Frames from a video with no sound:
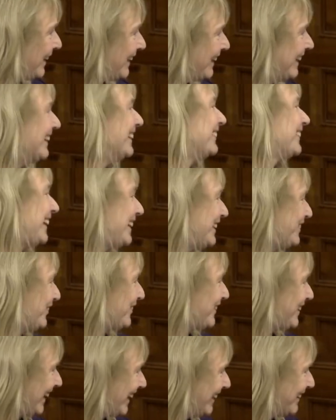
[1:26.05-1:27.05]
my line
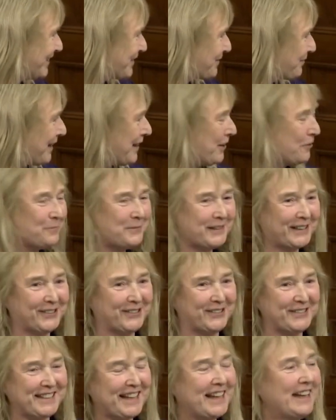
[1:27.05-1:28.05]
on that as well,
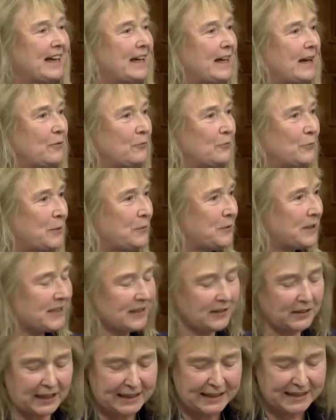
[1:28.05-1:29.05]
because we were
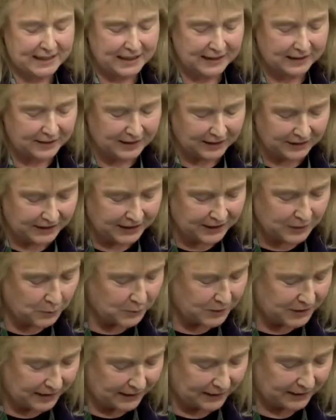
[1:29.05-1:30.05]
delighted that this
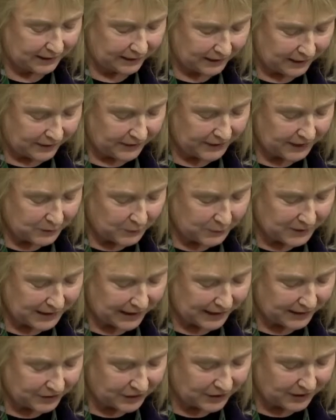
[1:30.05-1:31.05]
was
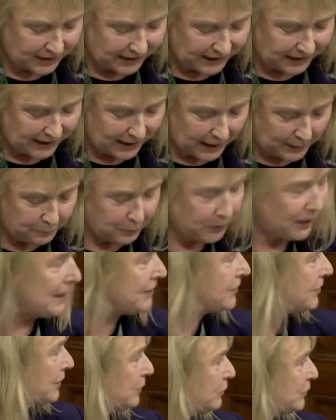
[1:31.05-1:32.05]
actually a
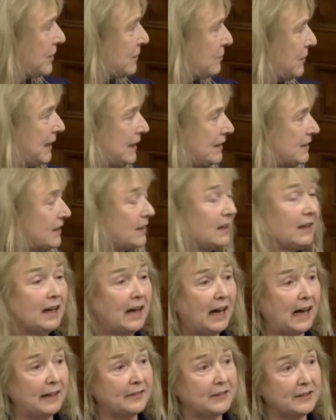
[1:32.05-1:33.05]
pledge that was made
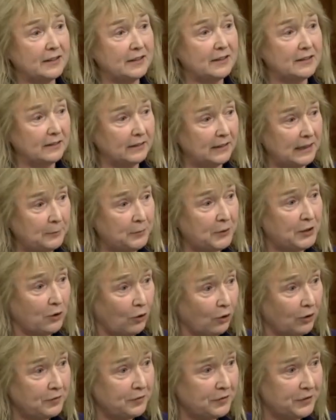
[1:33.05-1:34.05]
at the Labour
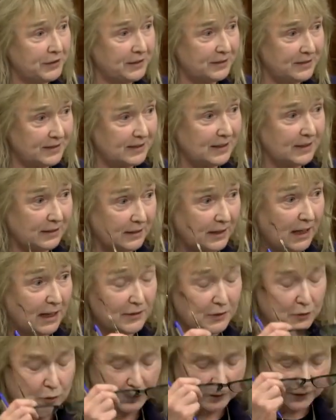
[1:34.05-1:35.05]
conference in
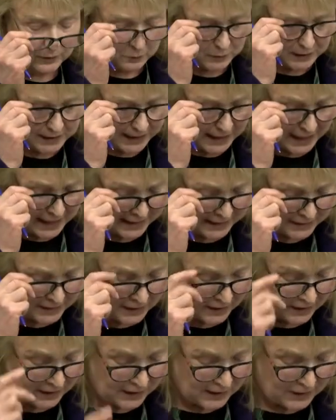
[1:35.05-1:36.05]
Glasgow at the
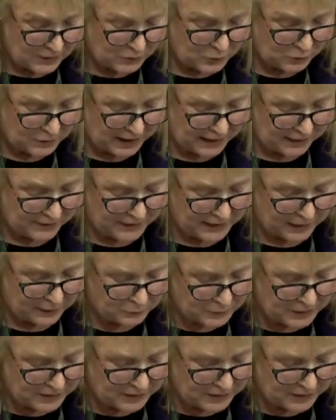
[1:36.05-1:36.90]
weekend. So that